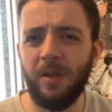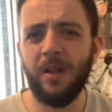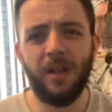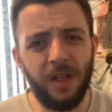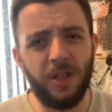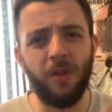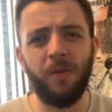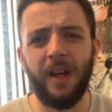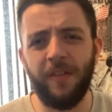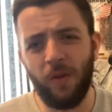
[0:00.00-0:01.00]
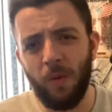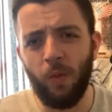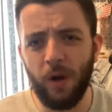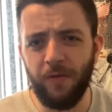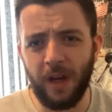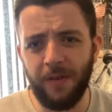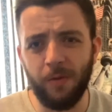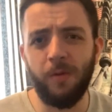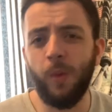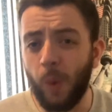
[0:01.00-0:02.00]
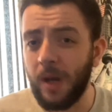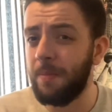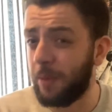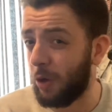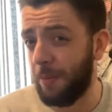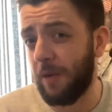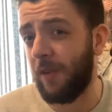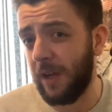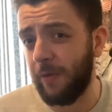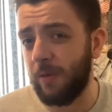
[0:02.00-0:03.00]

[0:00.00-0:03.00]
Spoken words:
You should only have one rival, one proper rival.